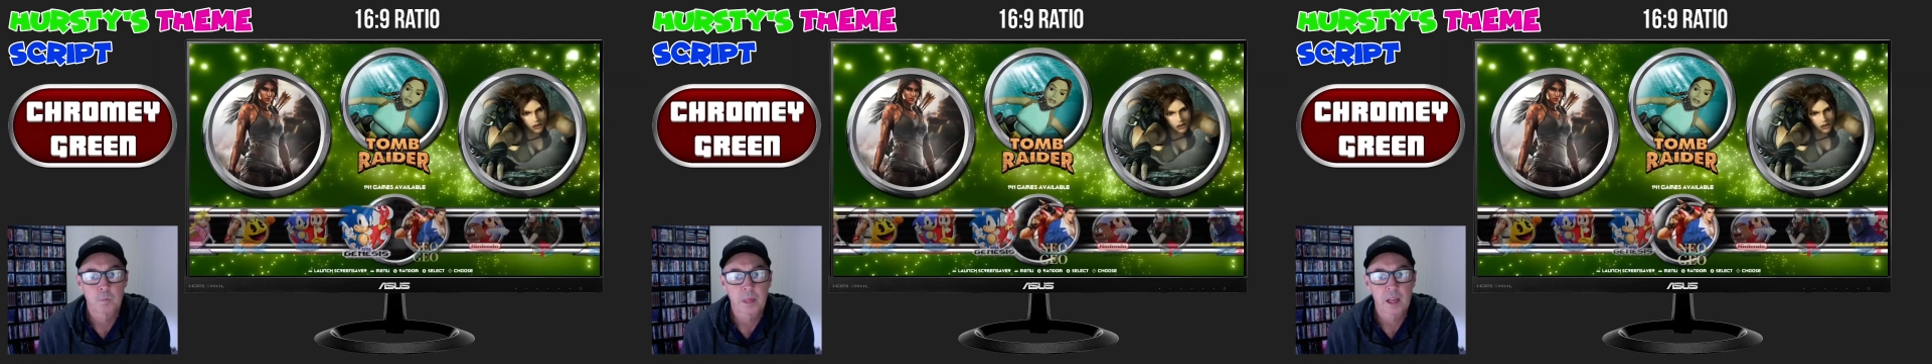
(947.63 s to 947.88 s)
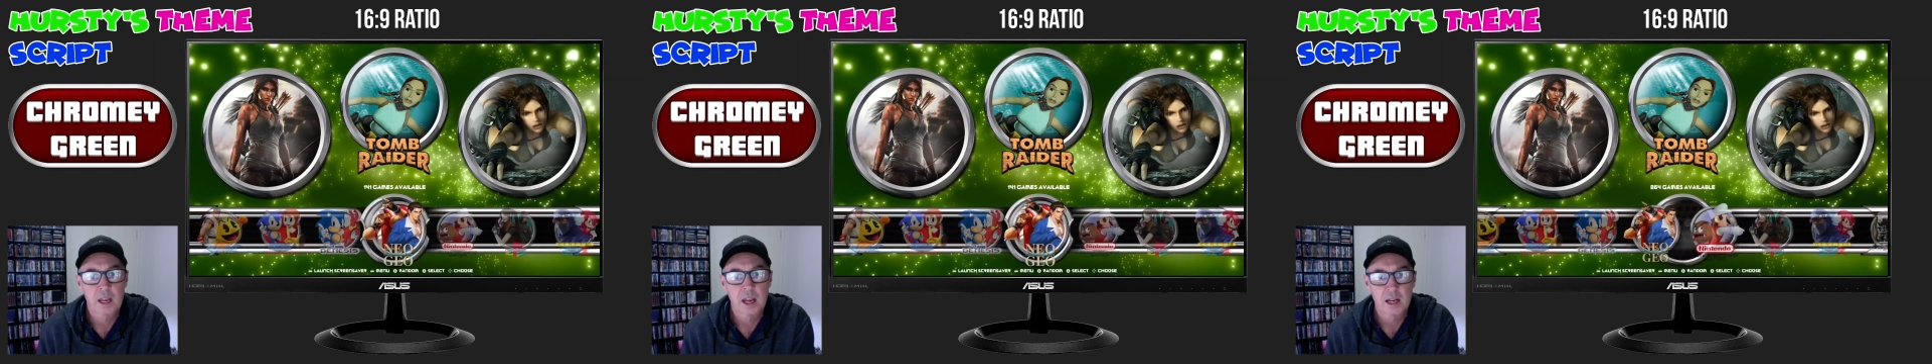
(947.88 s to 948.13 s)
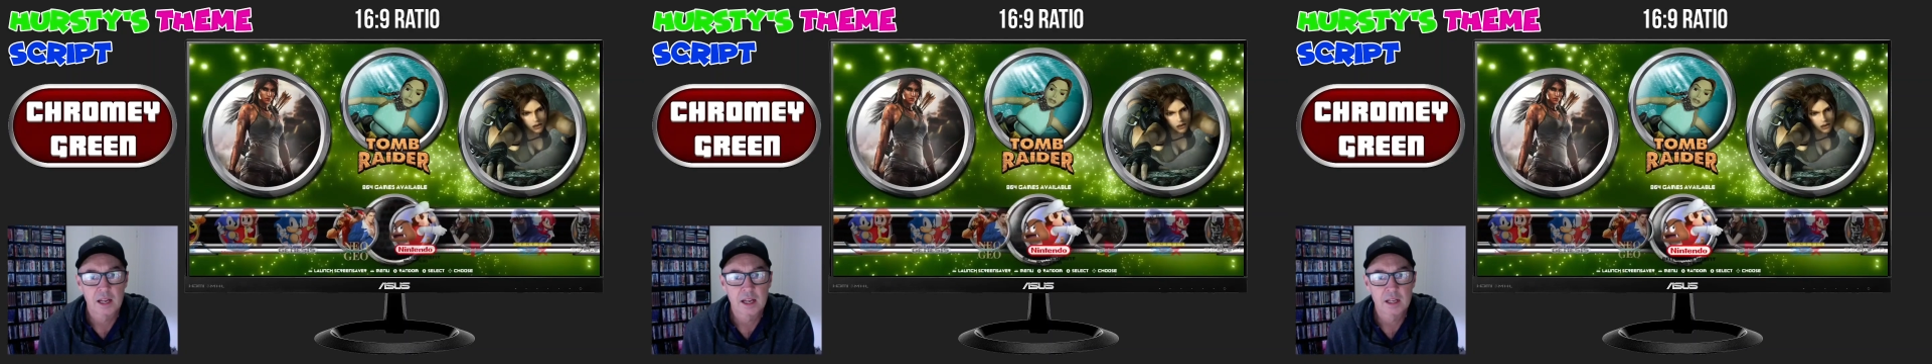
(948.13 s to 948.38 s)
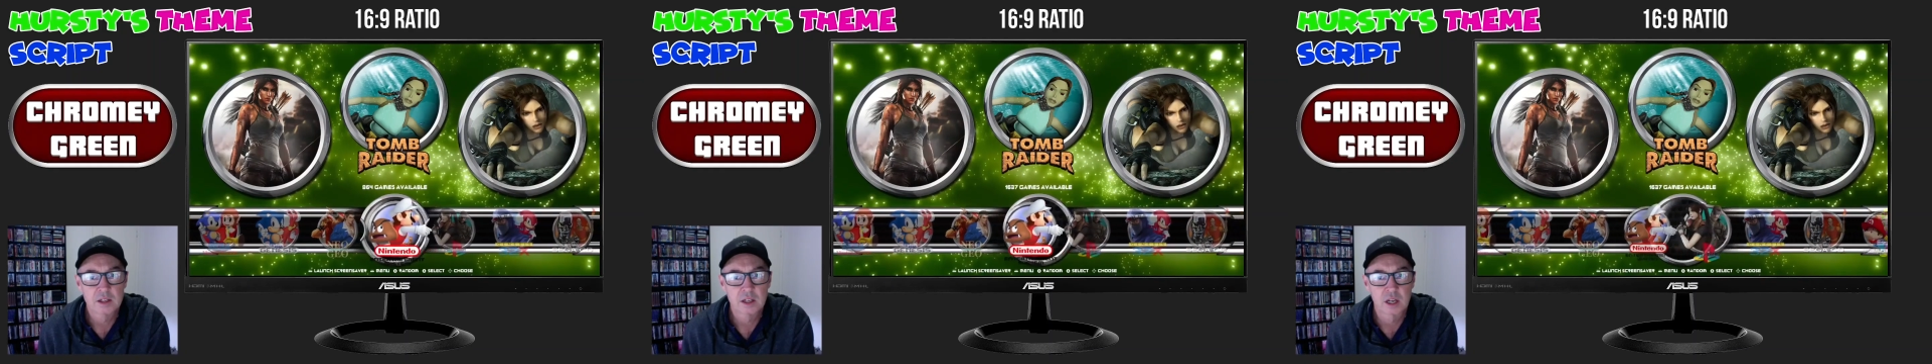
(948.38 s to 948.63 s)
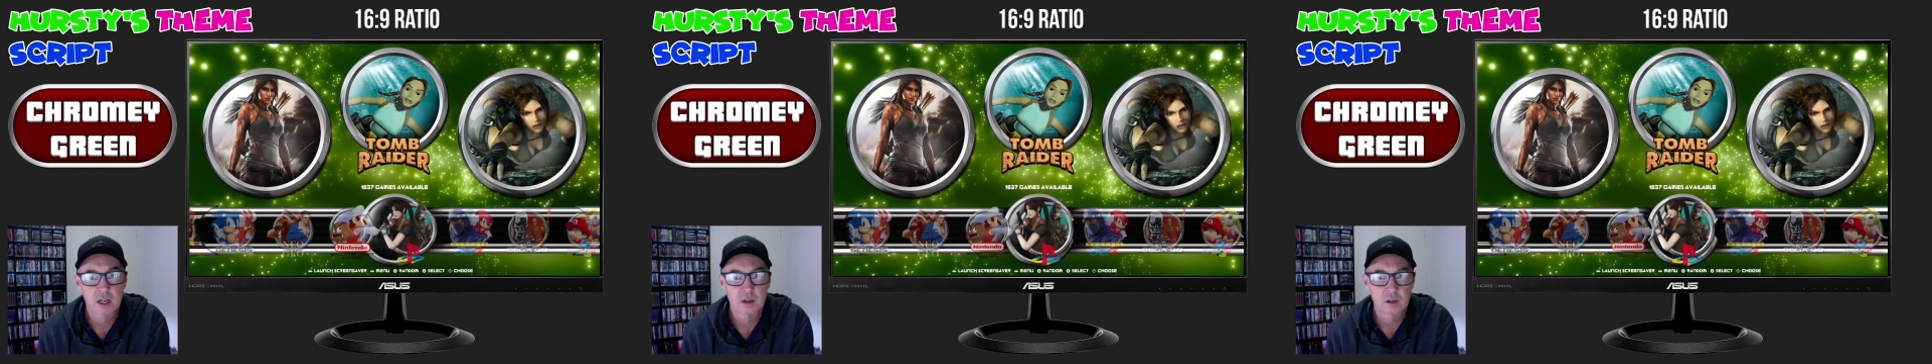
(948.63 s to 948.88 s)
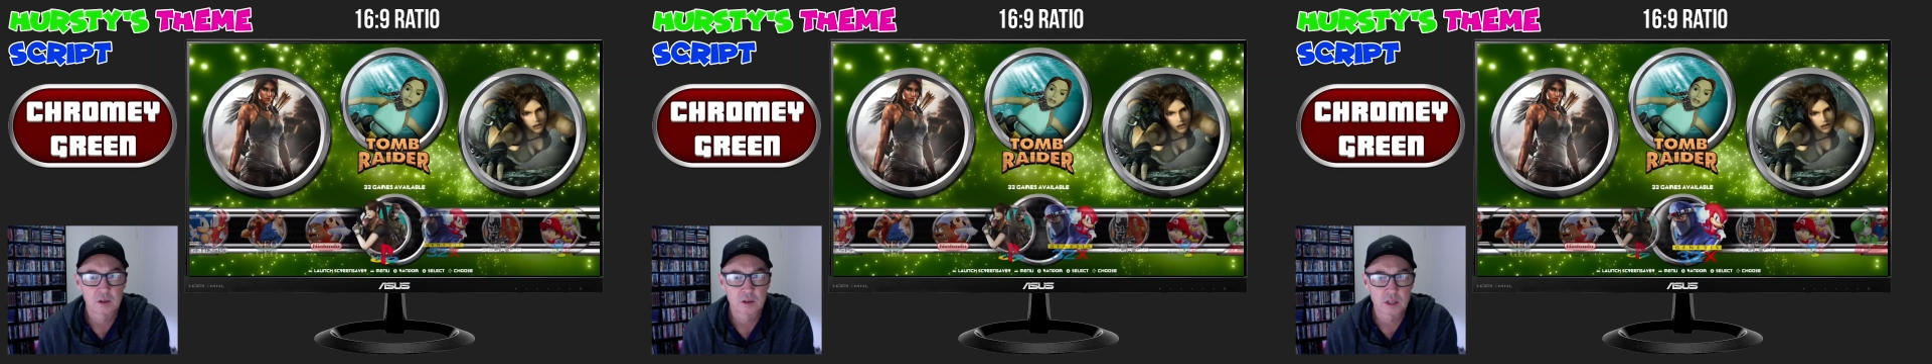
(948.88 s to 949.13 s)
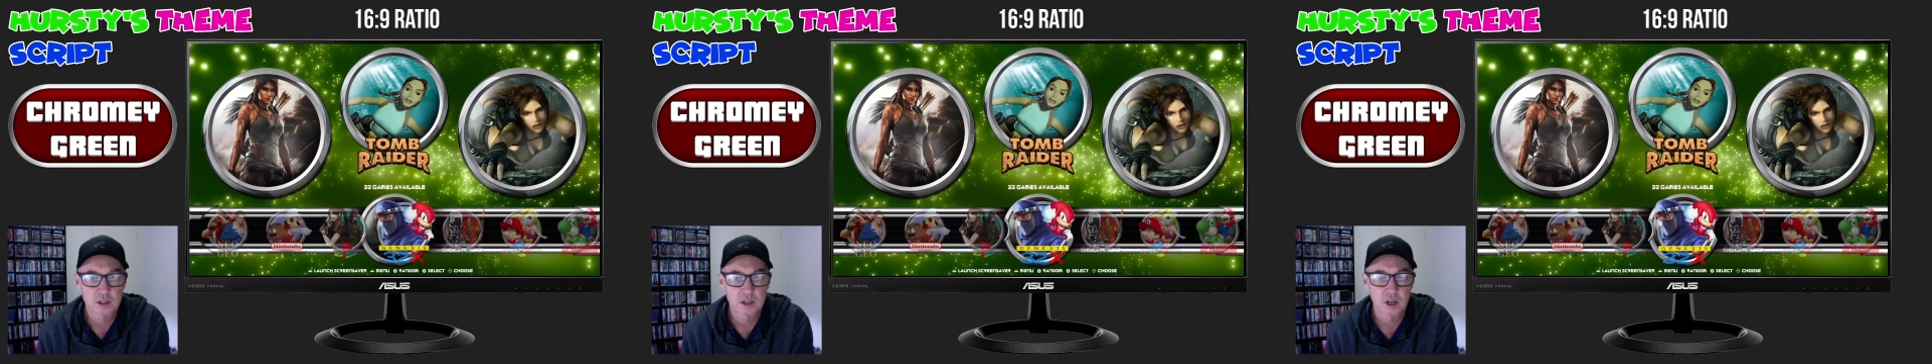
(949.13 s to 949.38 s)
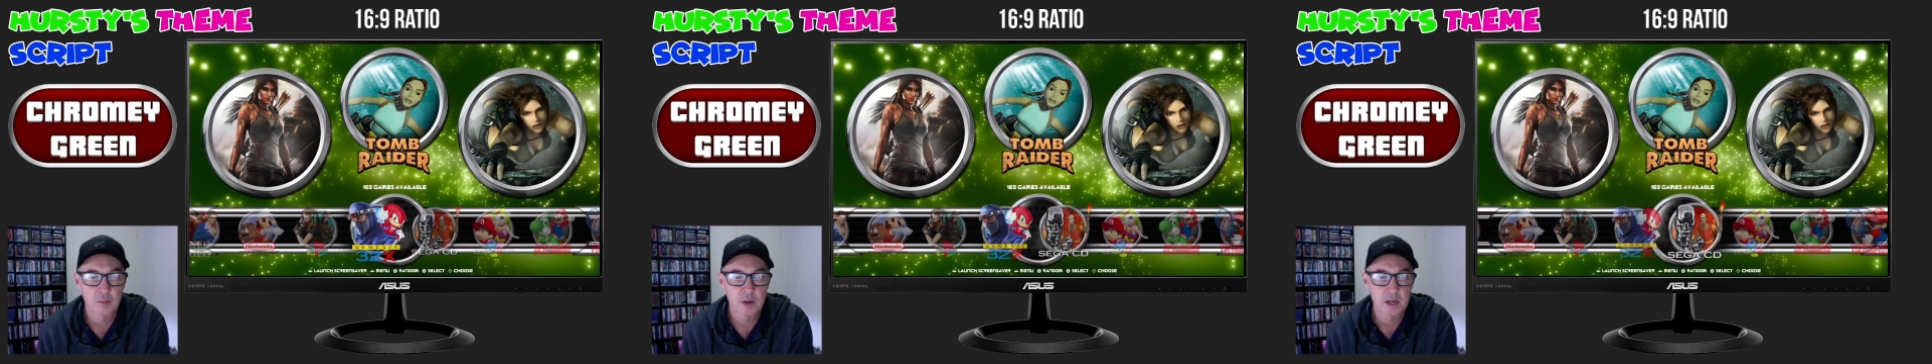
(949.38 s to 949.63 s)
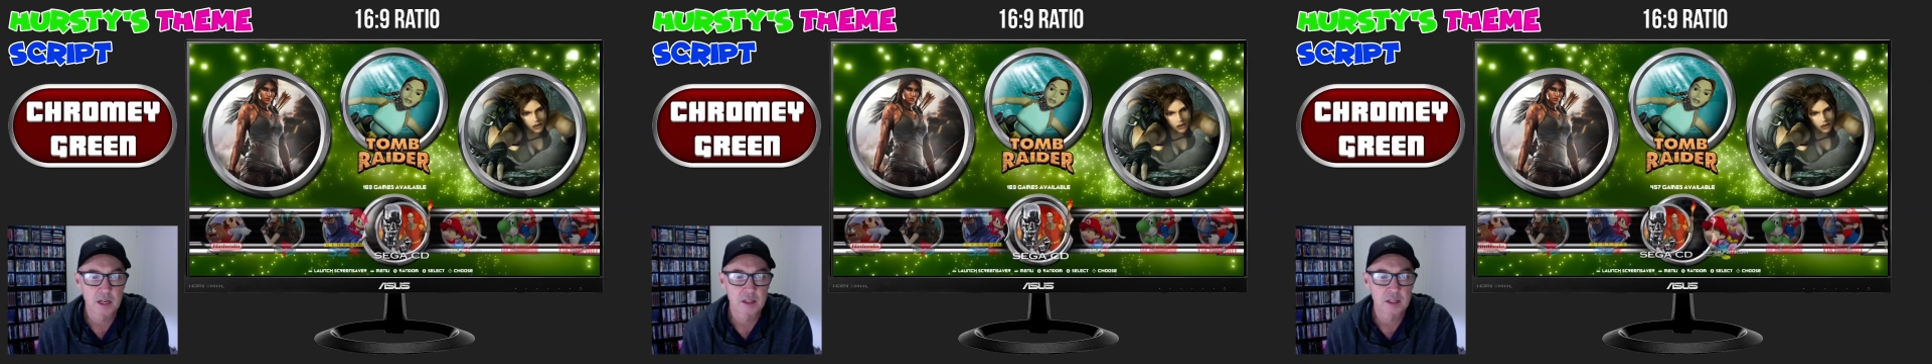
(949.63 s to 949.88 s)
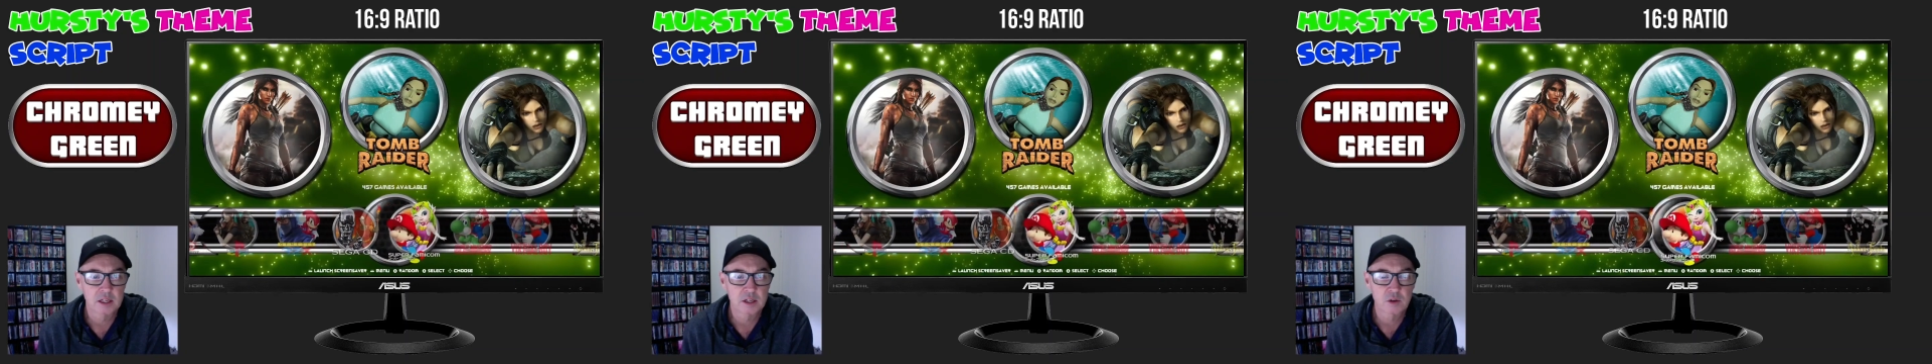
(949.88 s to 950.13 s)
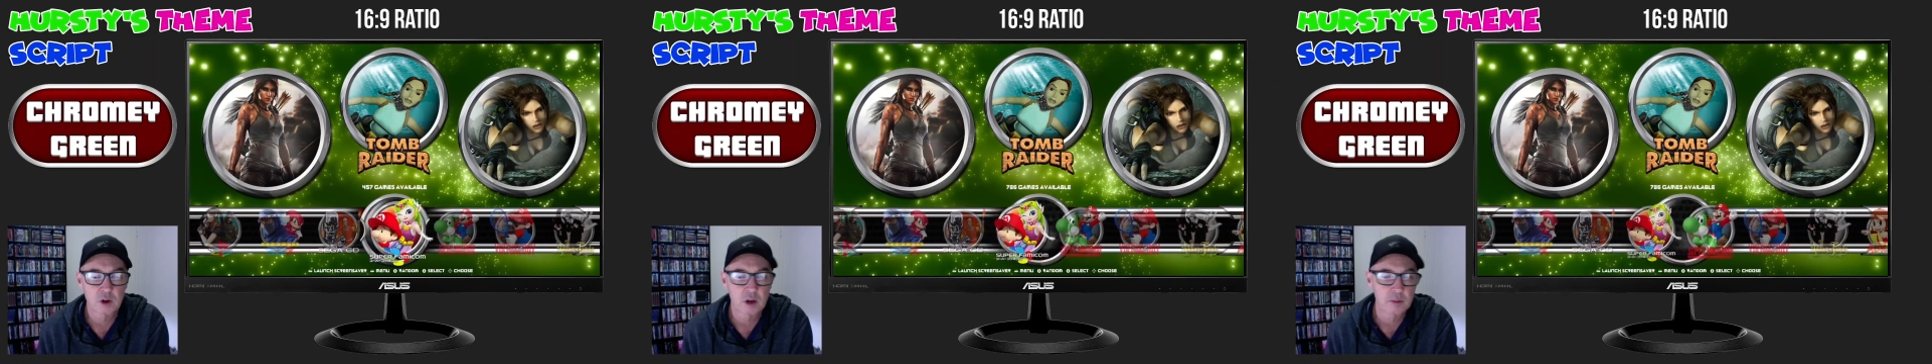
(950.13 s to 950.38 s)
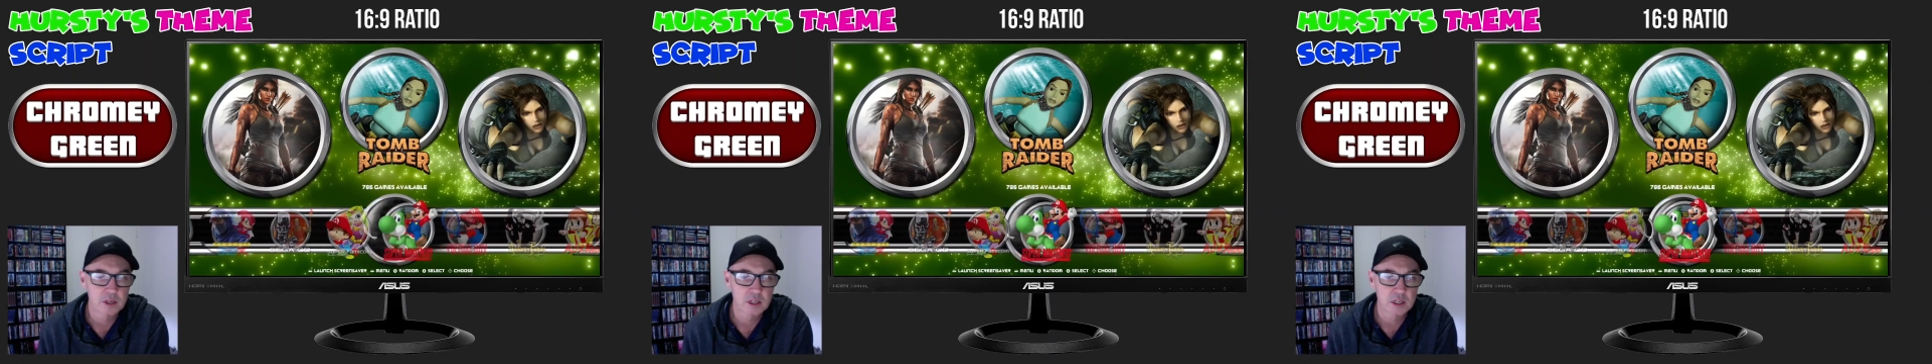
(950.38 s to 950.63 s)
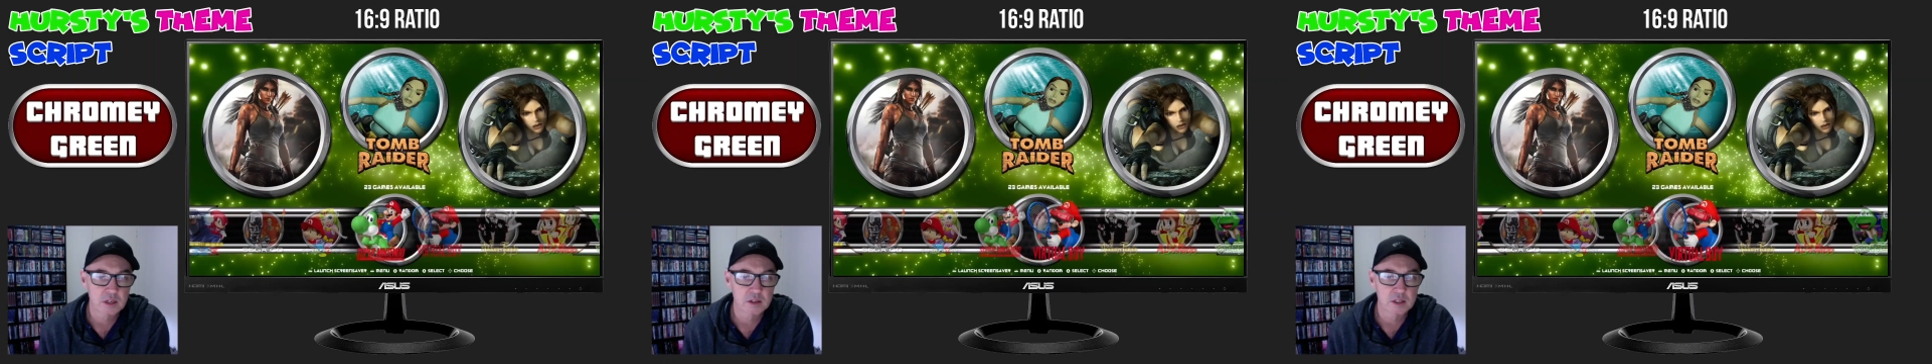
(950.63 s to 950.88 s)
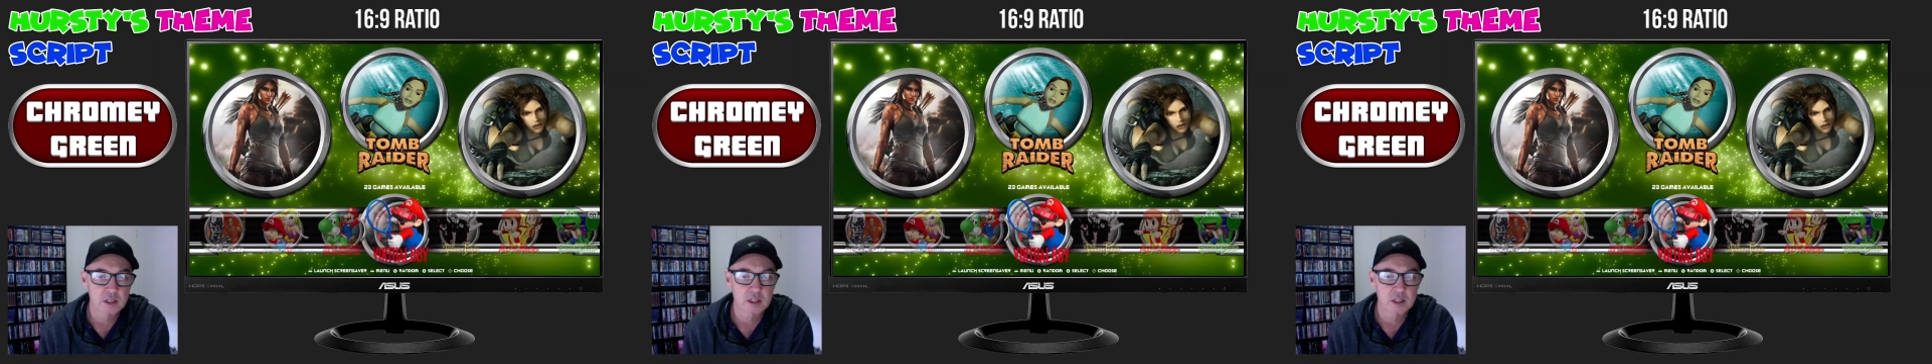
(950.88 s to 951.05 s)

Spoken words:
Yeah, again, so because there's so many in these Chromey series,